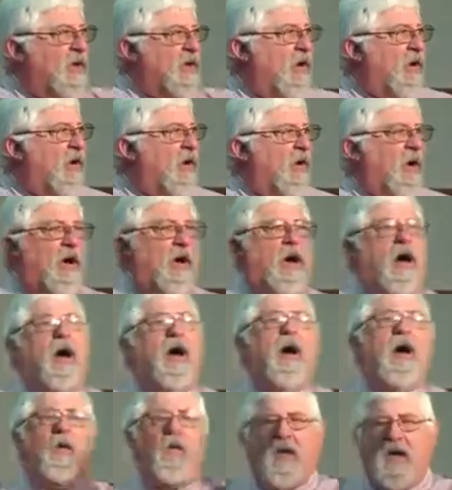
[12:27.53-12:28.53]
or
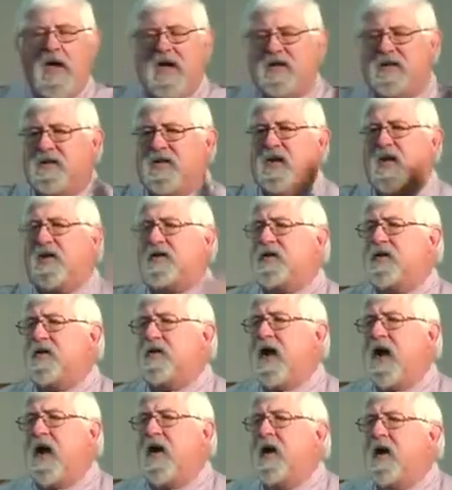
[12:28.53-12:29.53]
always this or
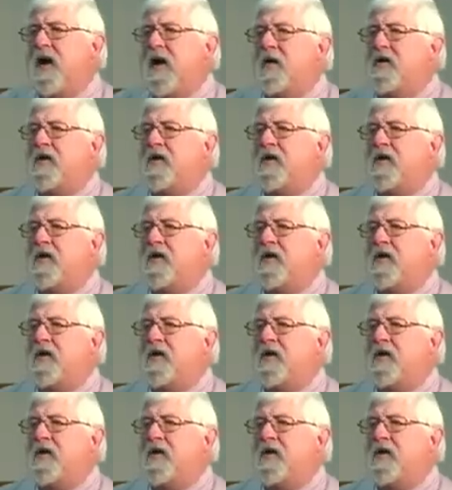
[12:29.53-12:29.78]
that,